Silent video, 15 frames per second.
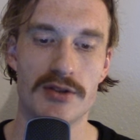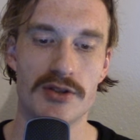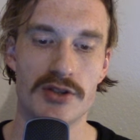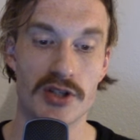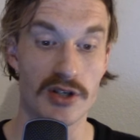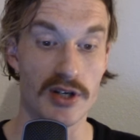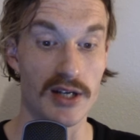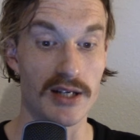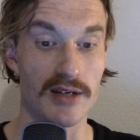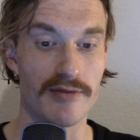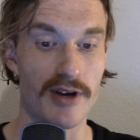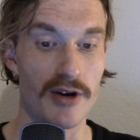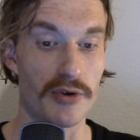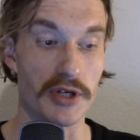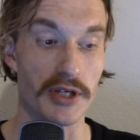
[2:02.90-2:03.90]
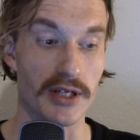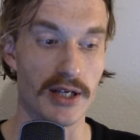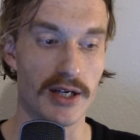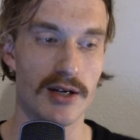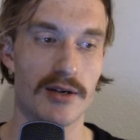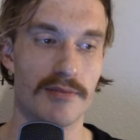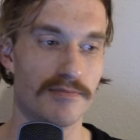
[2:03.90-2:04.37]
certainly a very
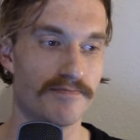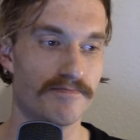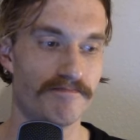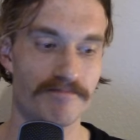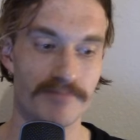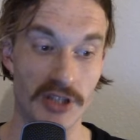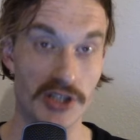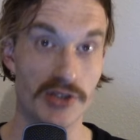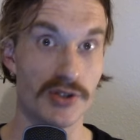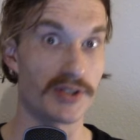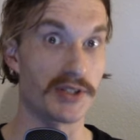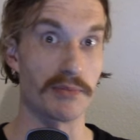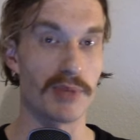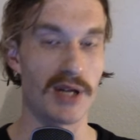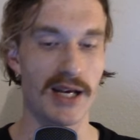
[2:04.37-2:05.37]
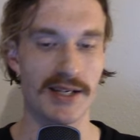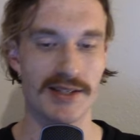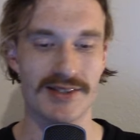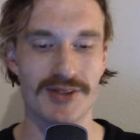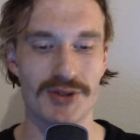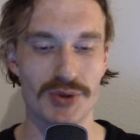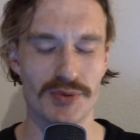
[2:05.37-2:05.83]
interesting place
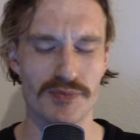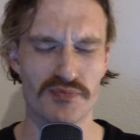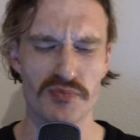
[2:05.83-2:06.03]
too.